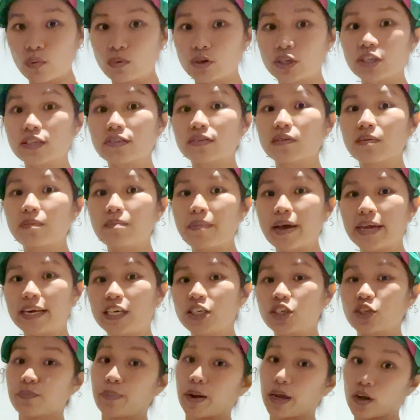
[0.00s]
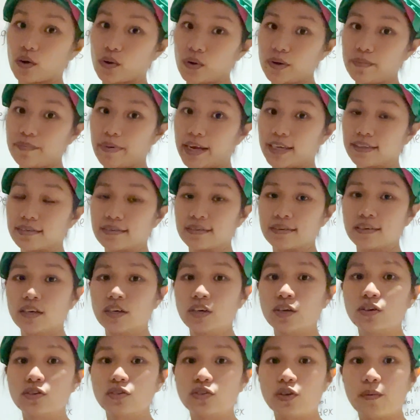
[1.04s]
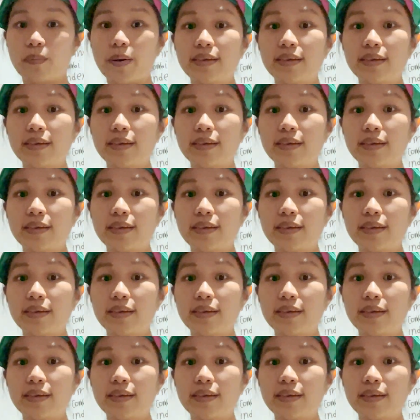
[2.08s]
which is managed by Coinbase. So you